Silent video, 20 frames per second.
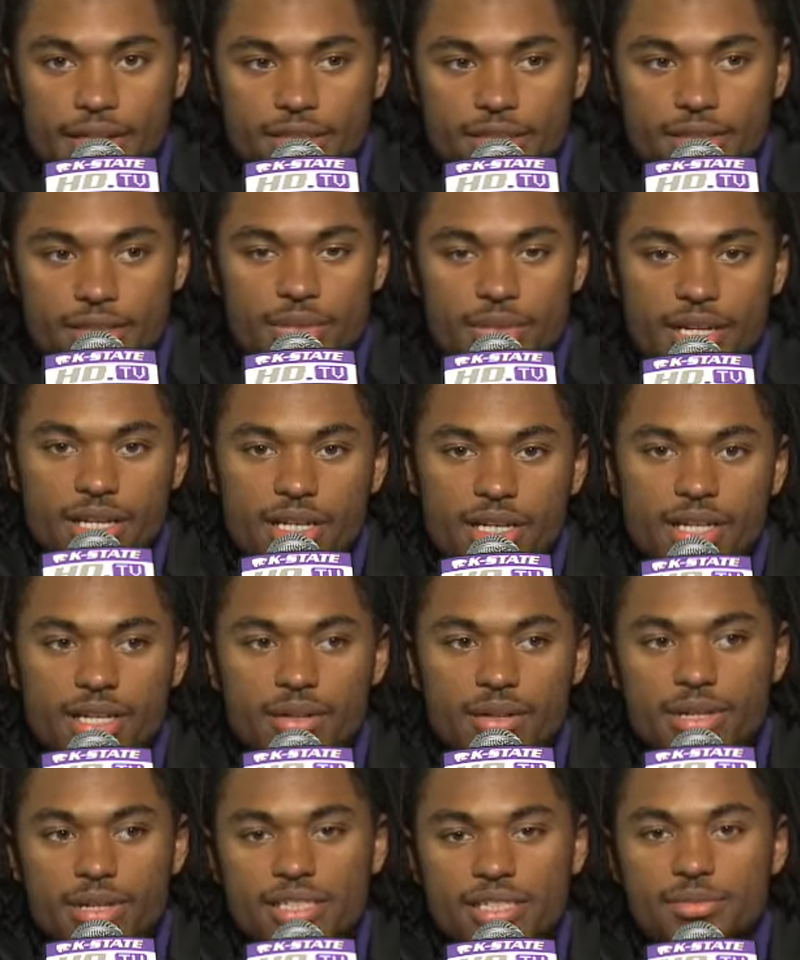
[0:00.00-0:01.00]
to my
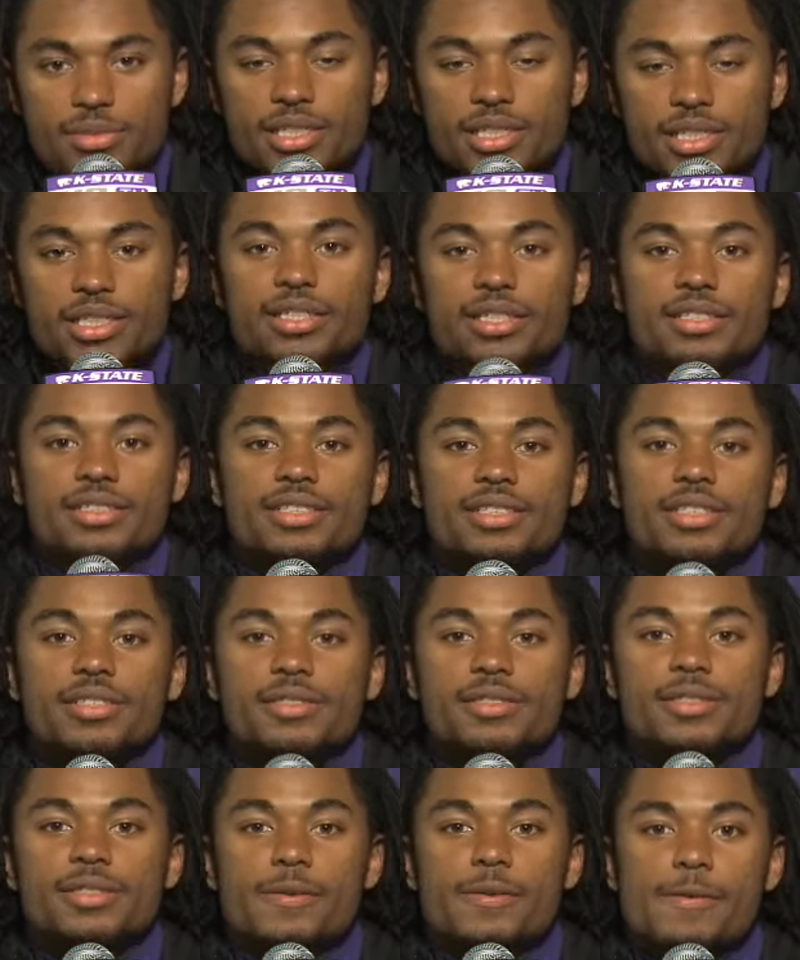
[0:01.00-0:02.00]
best ability. So,
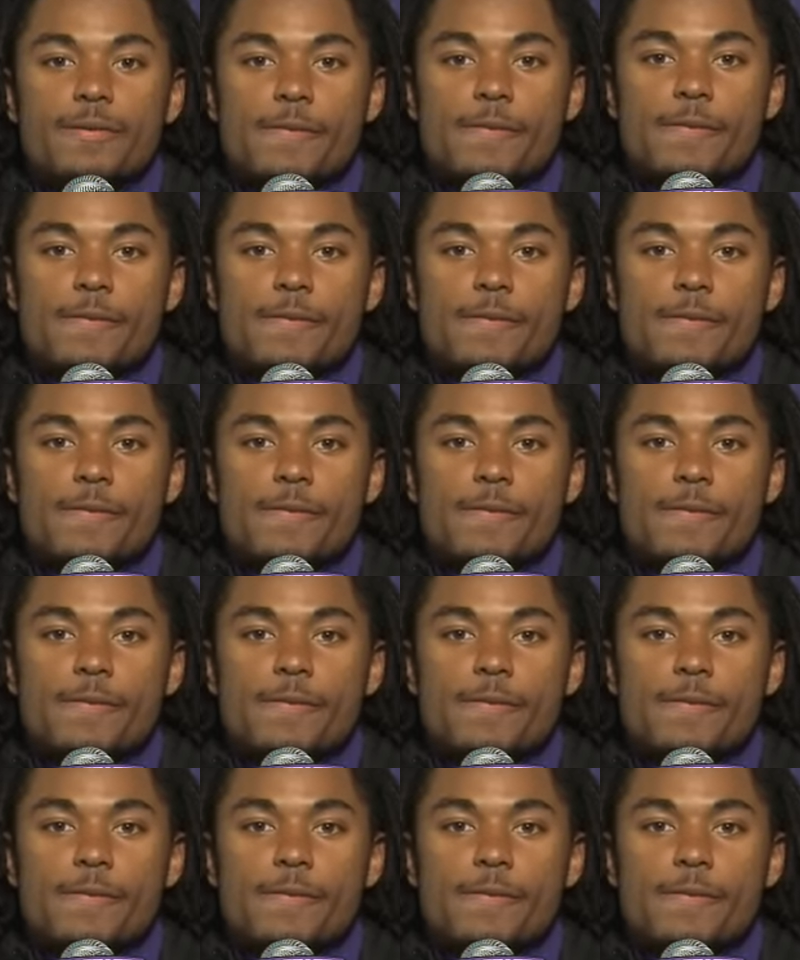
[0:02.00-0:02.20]
yeah.